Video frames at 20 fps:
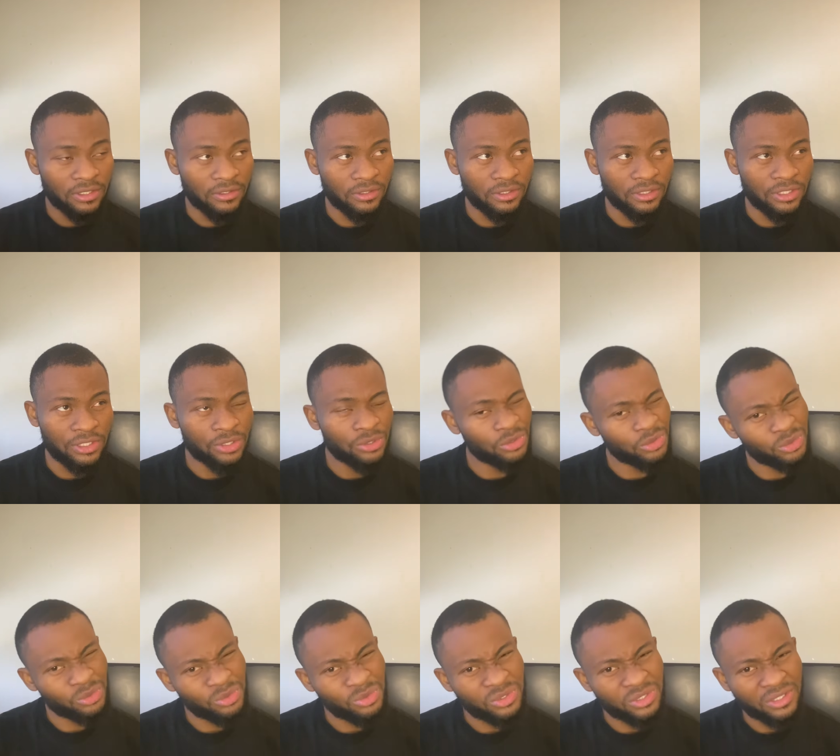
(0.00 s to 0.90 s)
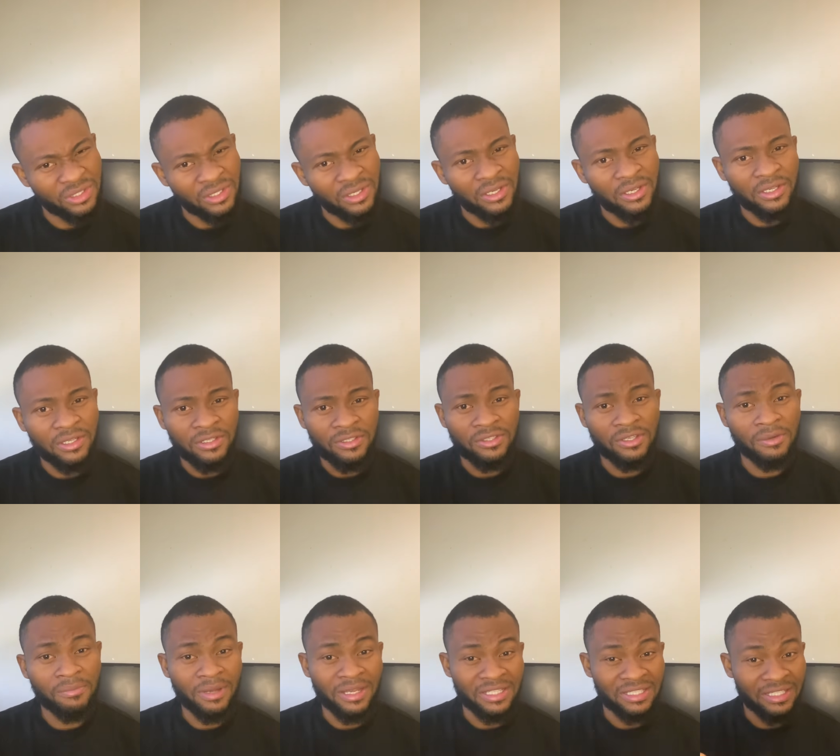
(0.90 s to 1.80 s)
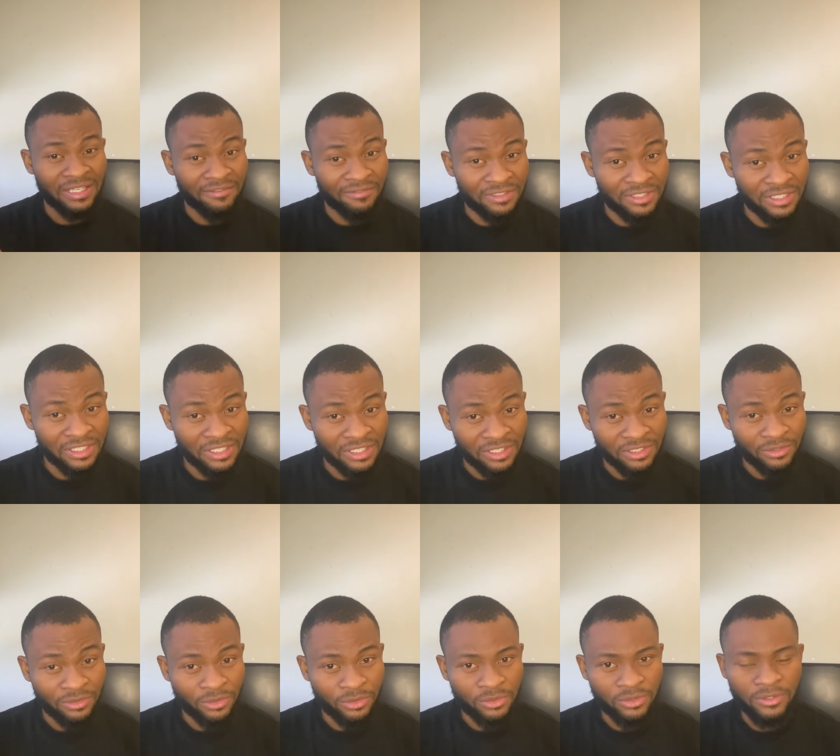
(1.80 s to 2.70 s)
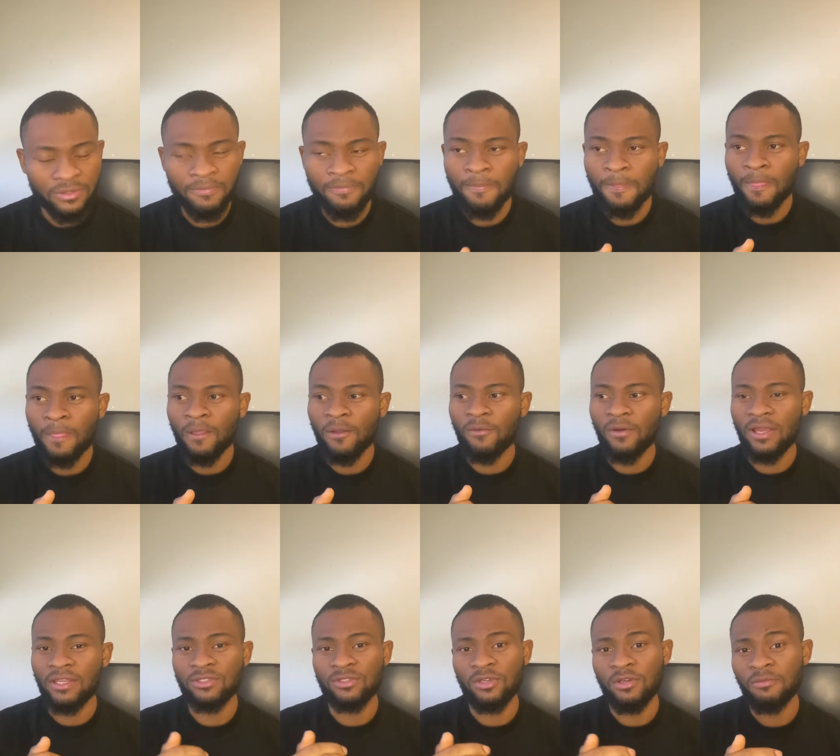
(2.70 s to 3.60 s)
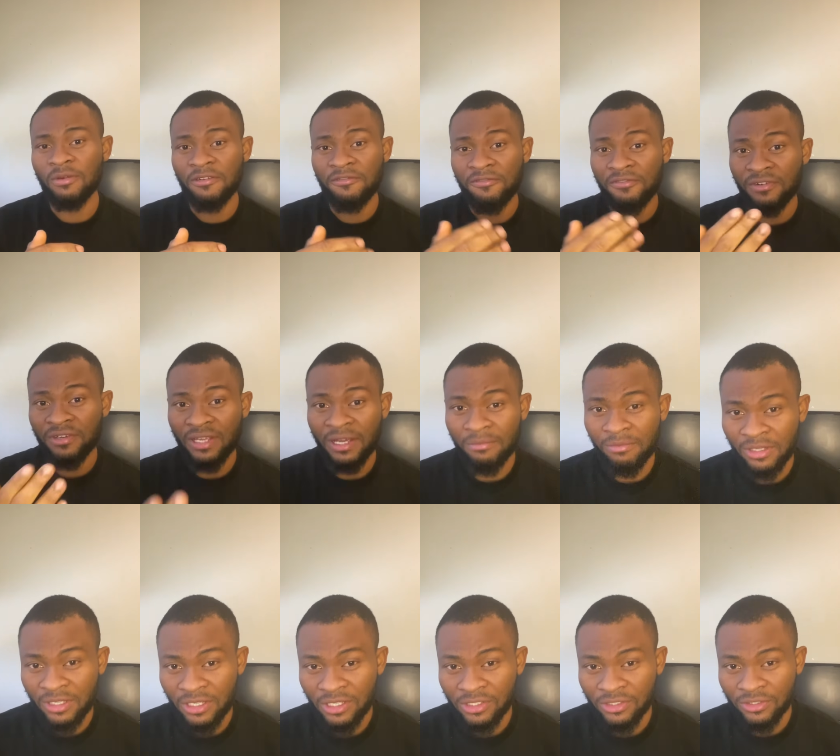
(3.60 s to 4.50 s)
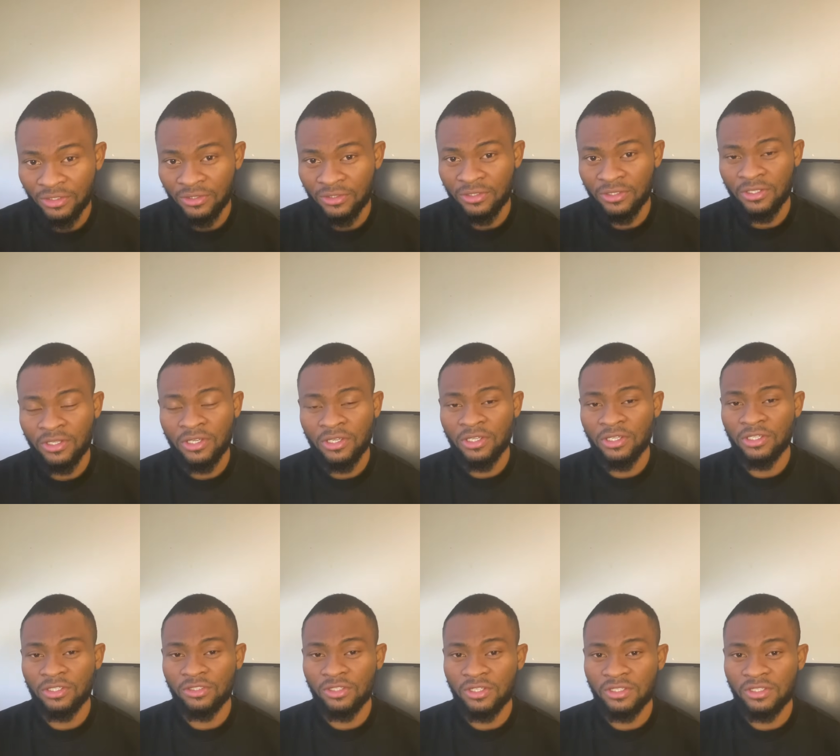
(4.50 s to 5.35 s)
euros, some are 70 euros, while some are free applications. It just